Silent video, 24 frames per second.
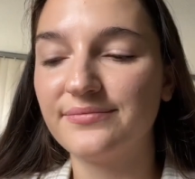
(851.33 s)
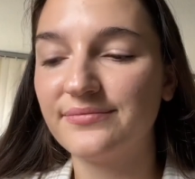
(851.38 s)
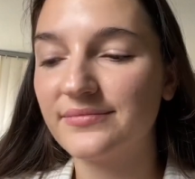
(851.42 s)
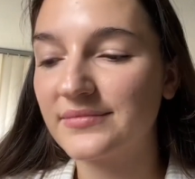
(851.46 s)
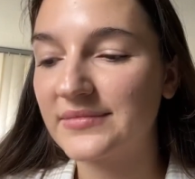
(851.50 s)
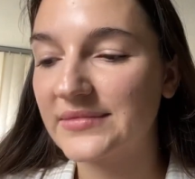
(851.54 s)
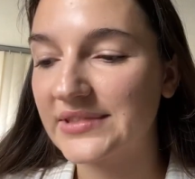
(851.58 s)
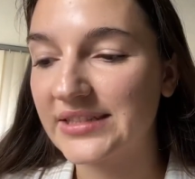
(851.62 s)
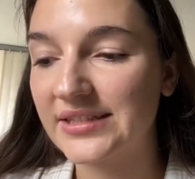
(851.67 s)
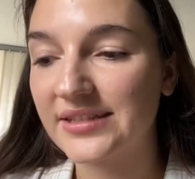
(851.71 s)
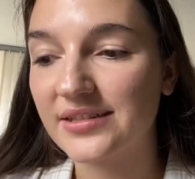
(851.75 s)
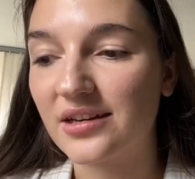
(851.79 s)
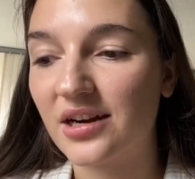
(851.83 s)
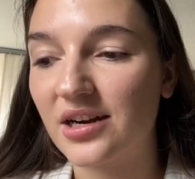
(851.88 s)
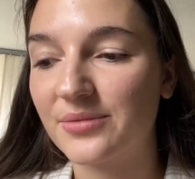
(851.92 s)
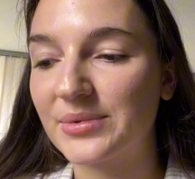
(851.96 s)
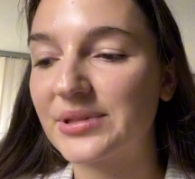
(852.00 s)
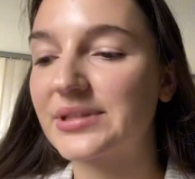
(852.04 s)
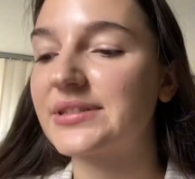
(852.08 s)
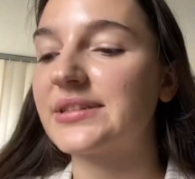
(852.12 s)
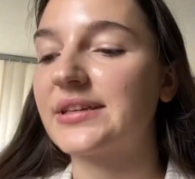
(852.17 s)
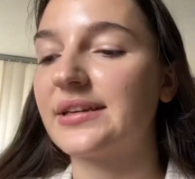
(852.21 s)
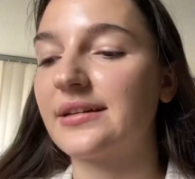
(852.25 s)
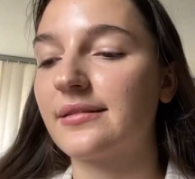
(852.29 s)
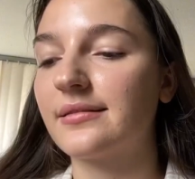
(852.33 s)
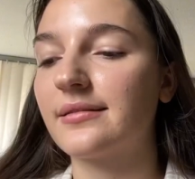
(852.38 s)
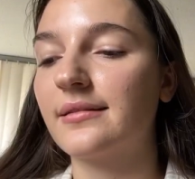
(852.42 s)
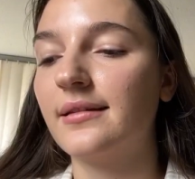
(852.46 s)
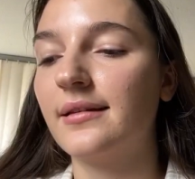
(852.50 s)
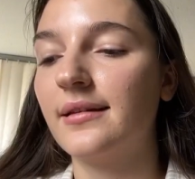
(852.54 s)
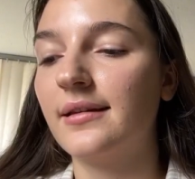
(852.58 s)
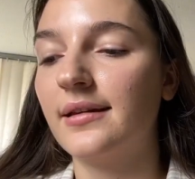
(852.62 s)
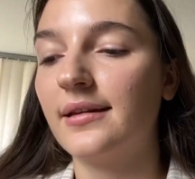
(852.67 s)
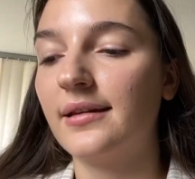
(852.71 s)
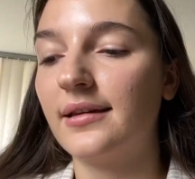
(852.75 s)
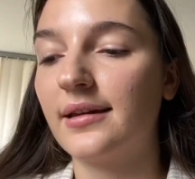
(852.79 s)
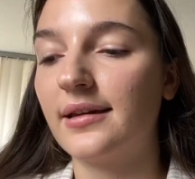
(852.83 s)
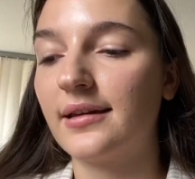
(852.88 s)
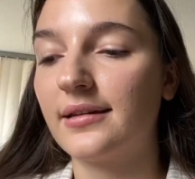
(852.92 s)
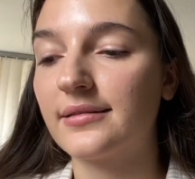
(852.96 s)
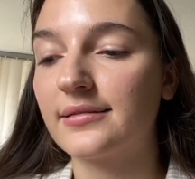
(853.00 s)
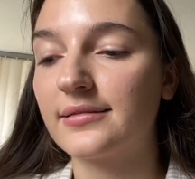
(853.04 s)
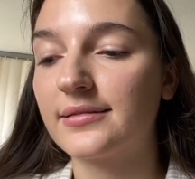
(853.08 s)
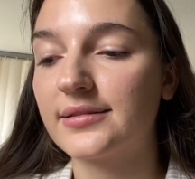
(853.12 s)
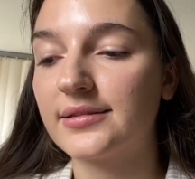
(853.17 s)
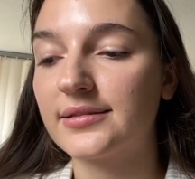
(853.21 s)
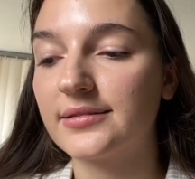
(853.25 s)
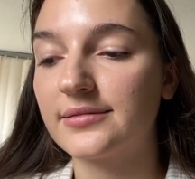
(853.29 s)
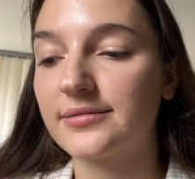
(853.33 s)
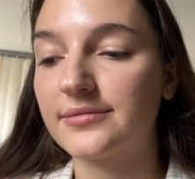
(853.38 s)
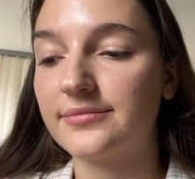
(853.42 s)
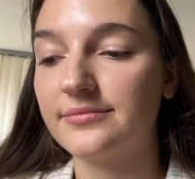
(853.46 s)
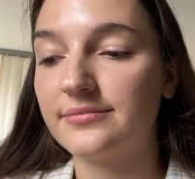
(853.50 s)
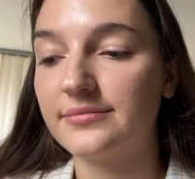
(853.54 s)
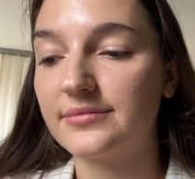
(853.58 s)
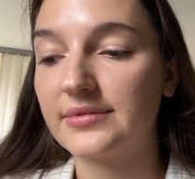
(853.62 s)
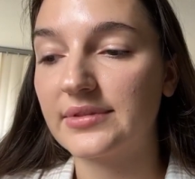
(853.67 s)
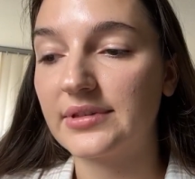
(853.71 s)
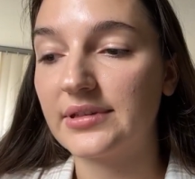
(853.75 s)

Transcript: this karmic tail. And